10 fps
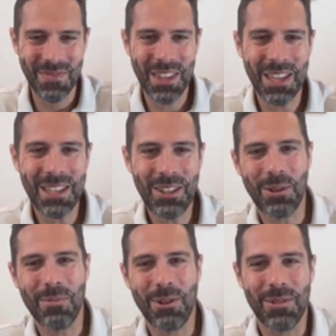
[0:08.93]
Thank you
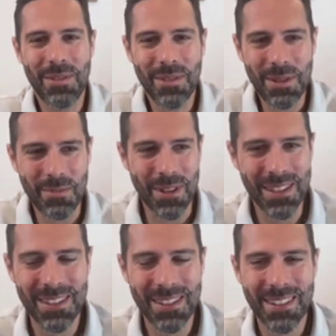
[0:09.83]
so much for having me.
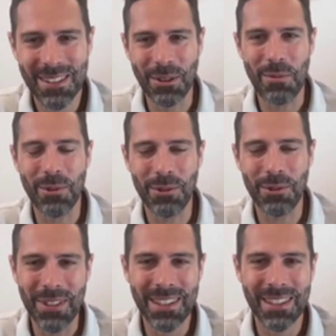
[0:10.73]
Looking forward
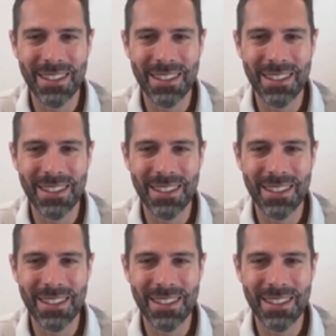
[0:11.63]
to it.